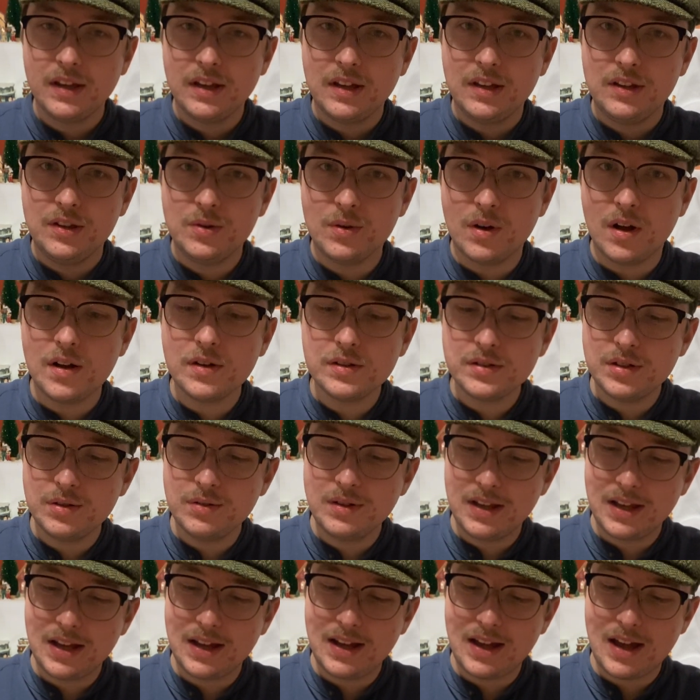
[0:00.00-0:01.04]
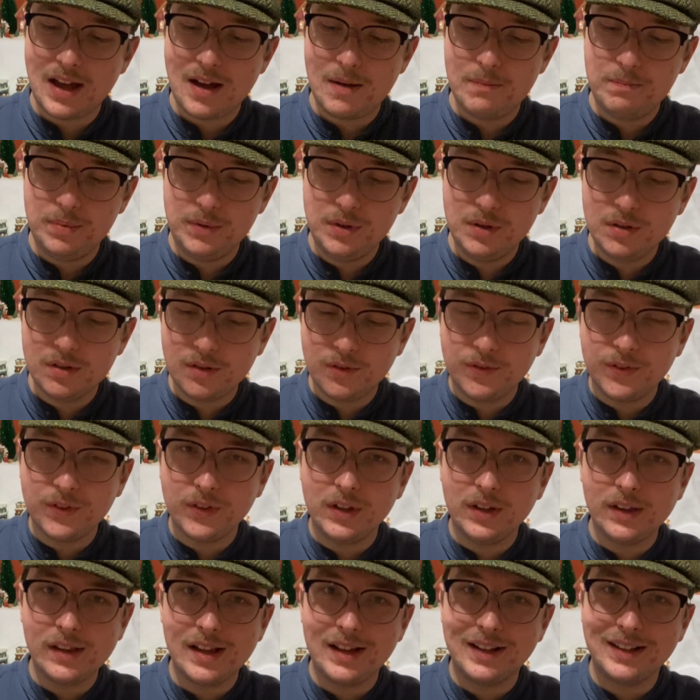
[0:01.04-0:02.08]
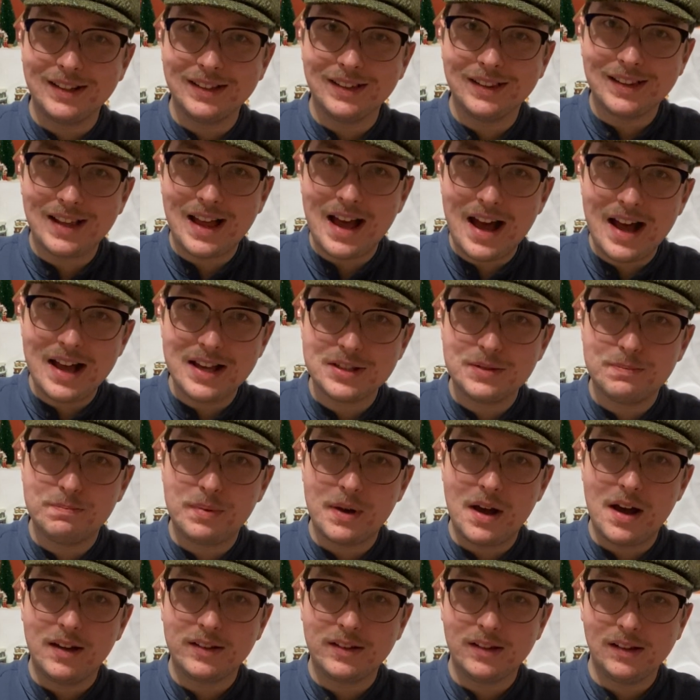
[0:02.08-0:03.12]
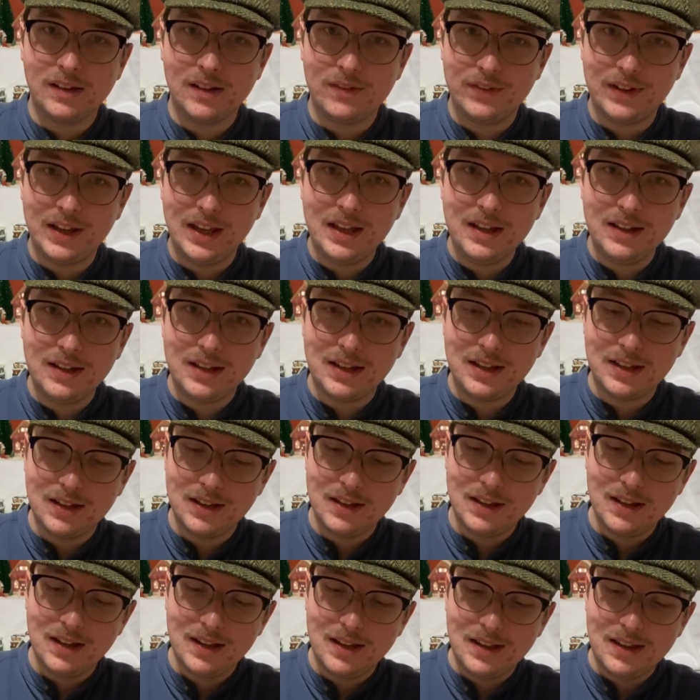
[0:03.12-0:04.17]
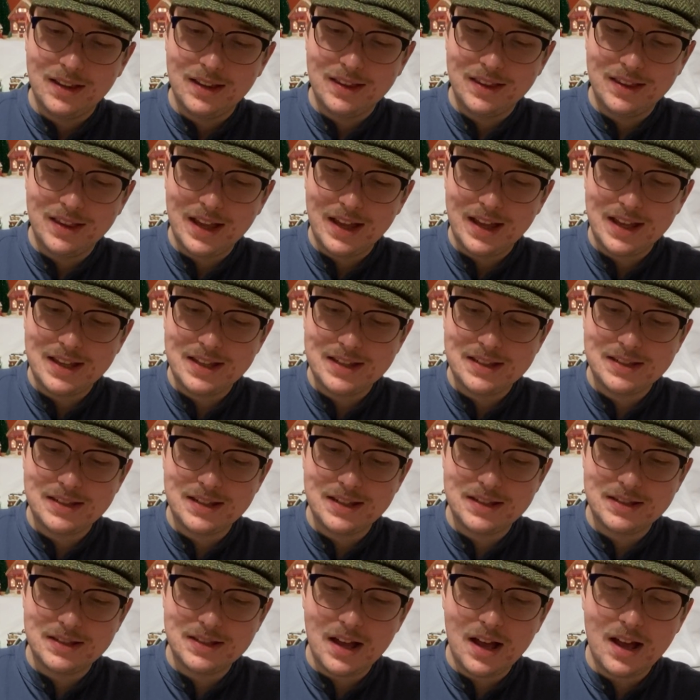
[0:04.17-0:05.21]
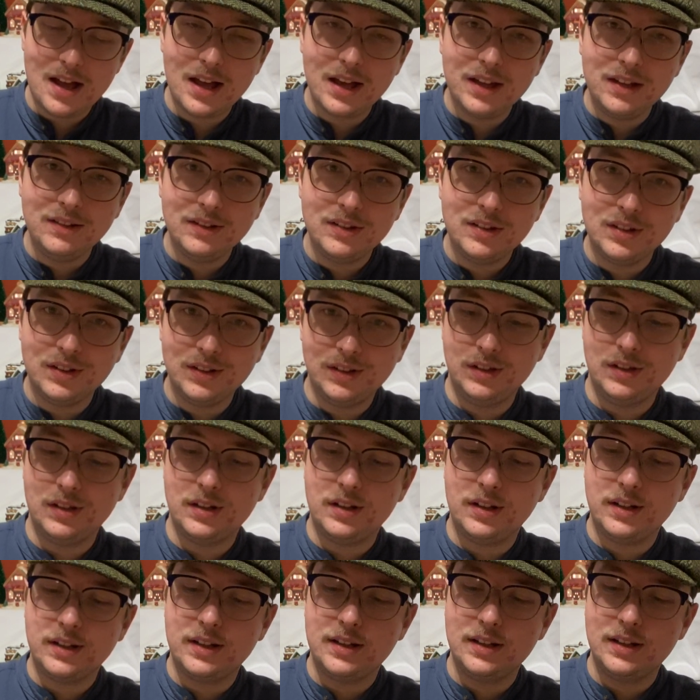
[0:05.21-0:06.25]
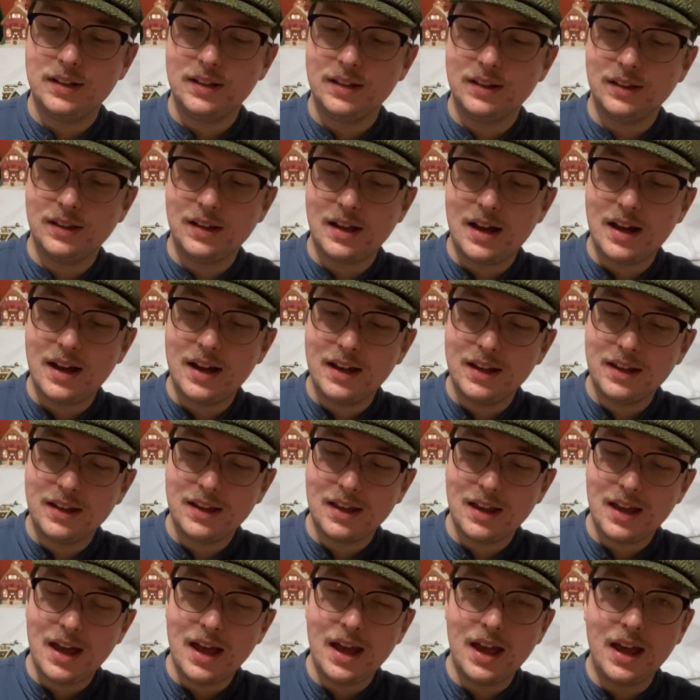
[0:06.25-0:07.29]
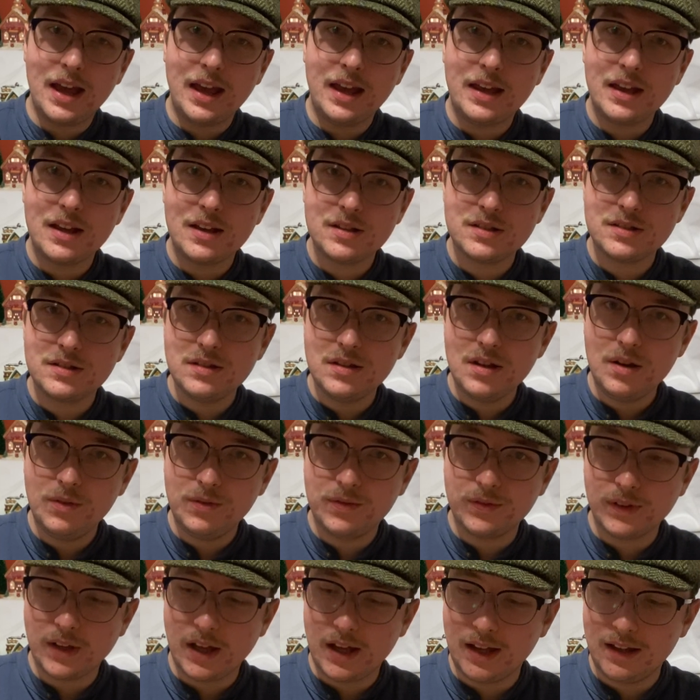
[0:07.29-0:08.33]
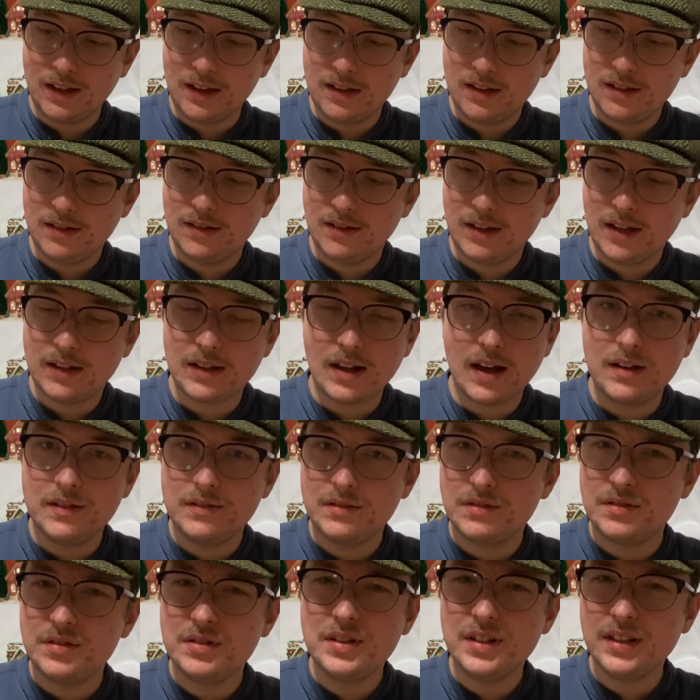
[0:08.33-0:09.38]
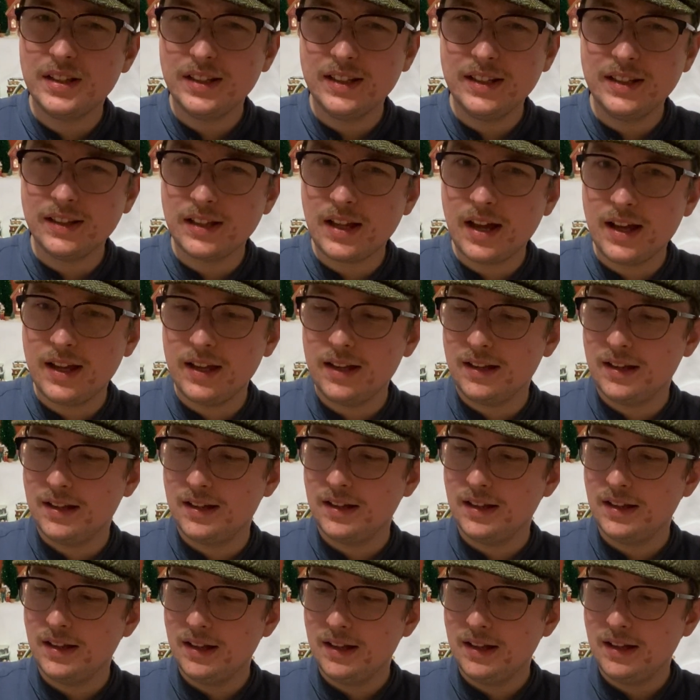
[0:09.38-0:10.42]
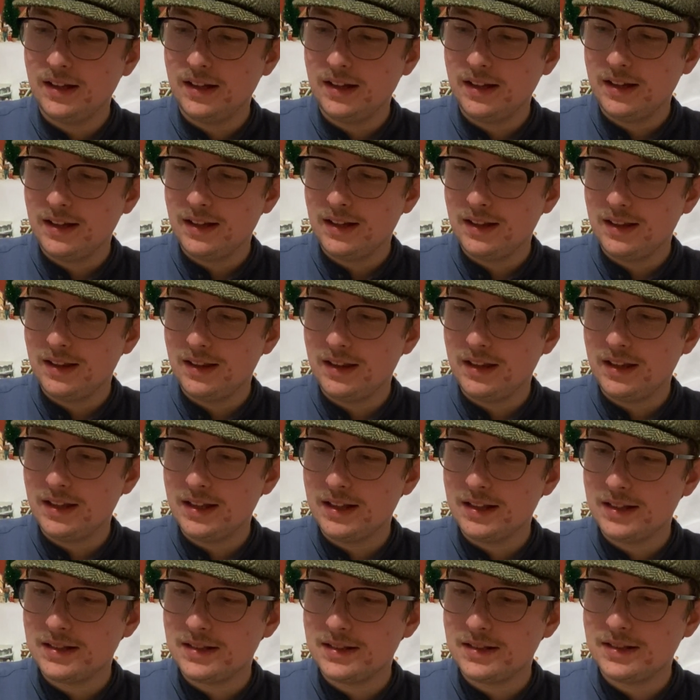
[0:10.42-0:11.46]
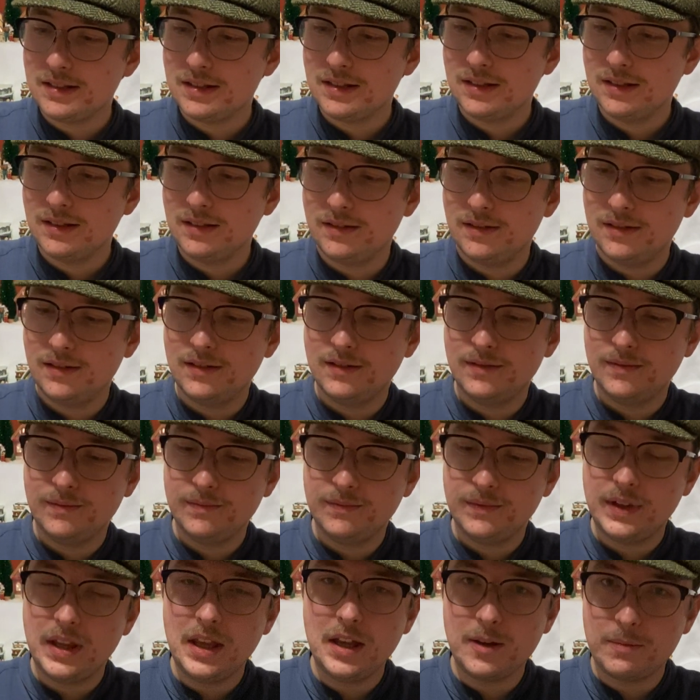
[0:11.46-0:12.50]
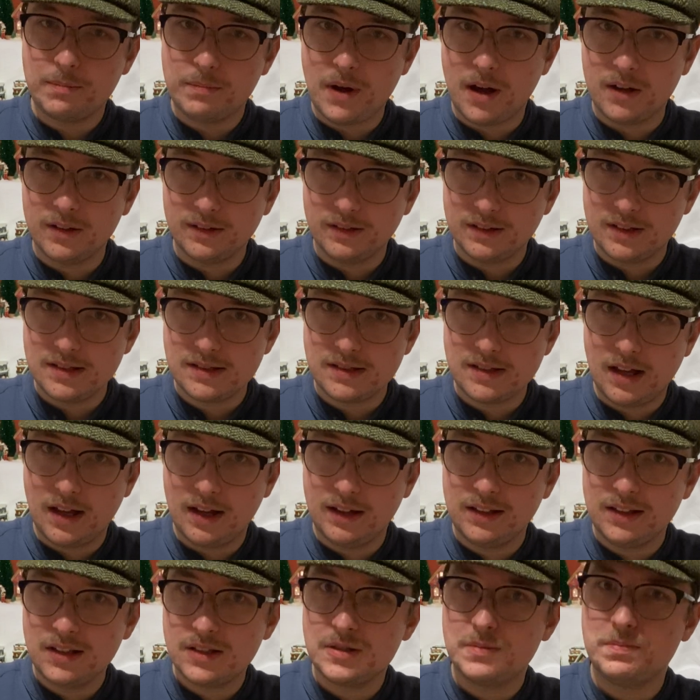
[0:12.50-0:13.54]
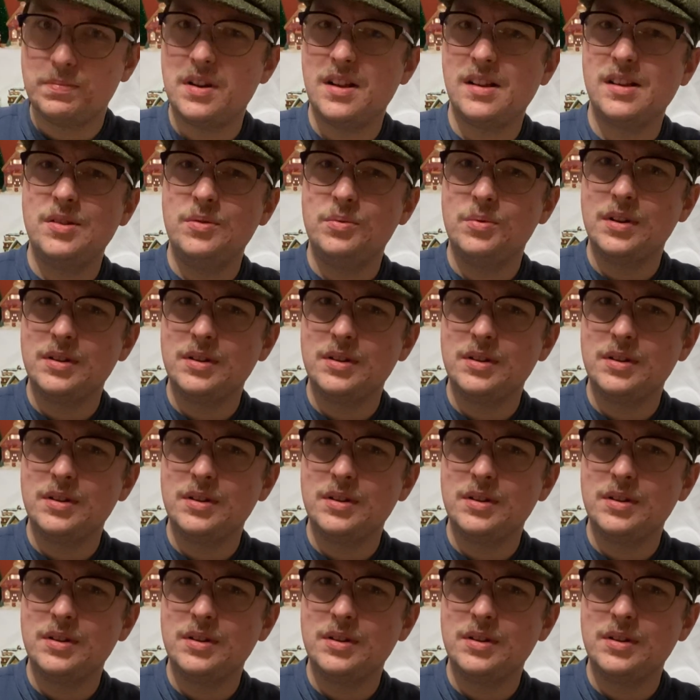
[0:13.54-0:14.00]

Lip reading: You also get a beautiful glass bottle of ink that is designed to look like a snowflake. And I really like this ink bottle design. It's definitely